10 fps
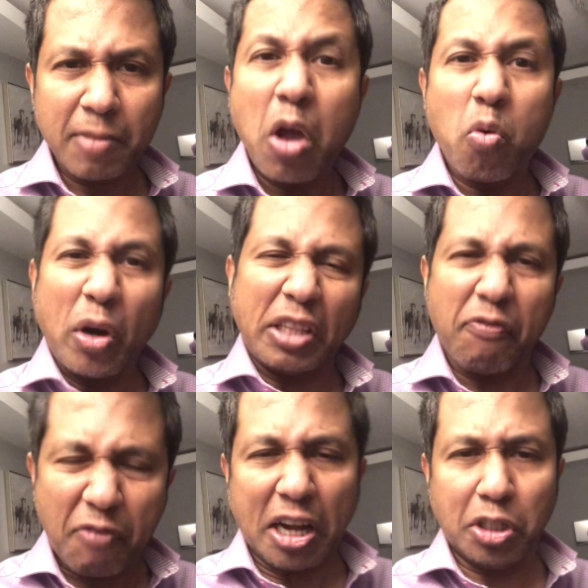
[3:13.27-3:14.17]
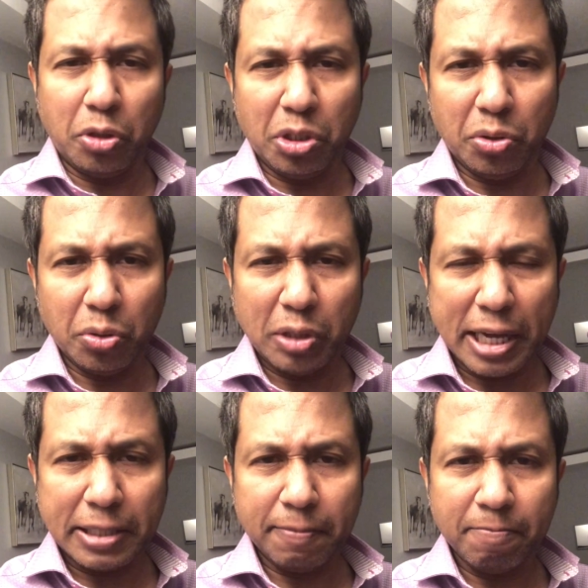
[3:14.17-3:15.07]
Why the fuck do you do
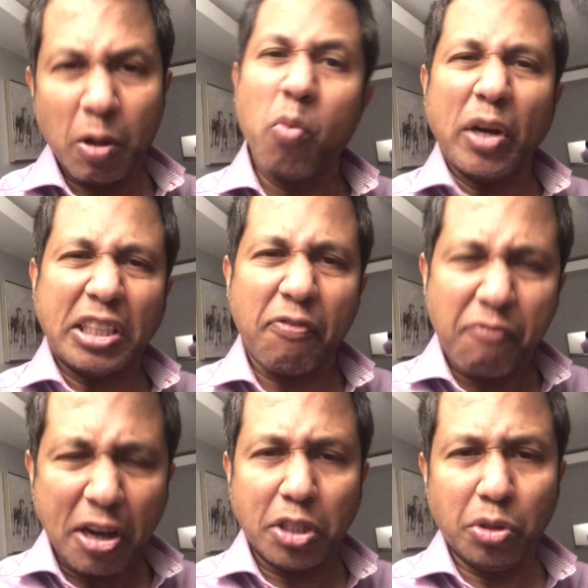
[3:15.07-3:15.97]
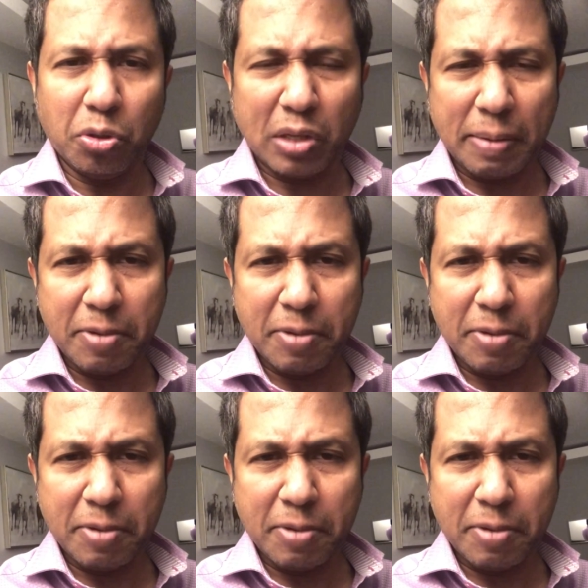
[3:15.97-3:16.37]
that? Why the fuck do you come